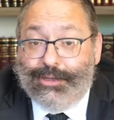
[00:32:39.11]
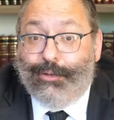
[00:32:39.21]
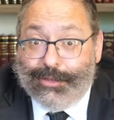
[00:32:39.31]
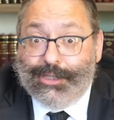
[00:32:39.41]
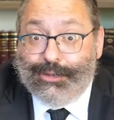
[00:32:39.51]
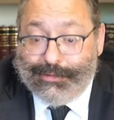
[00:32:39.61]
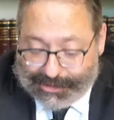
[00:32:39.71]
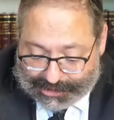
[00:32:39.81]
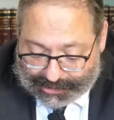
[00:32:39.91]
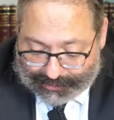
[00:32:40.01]
You know what the
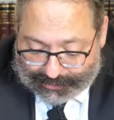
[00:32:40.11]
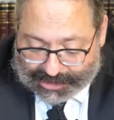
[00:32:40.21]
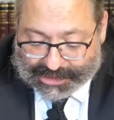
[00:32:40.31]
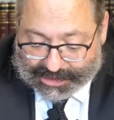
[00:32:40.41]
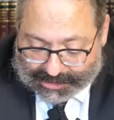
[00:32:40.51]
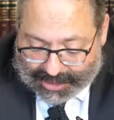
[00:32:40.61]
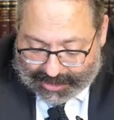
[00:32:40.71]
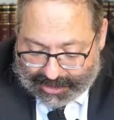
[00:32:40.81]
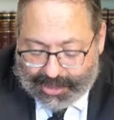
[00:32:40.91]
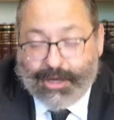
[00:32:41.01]
student should do? He should
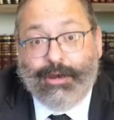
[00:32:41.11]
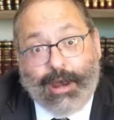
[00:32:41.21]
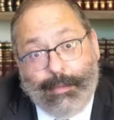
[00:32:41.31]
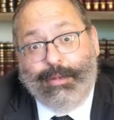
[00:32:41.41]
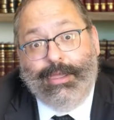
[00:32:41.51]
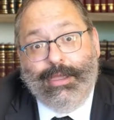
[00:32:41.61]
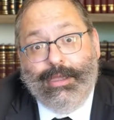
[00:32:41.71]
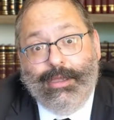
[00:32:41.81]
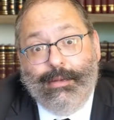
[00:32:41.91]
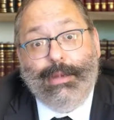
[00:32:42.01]
say, Rebbe,
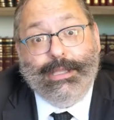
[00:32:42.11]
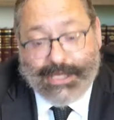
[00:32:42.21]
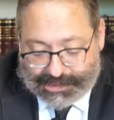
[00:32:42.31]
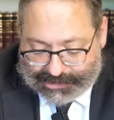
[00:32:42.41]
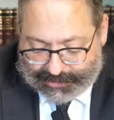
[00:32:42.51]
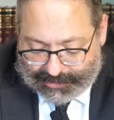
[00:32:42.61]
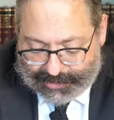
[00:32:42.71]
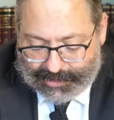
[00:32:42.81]
my teacher,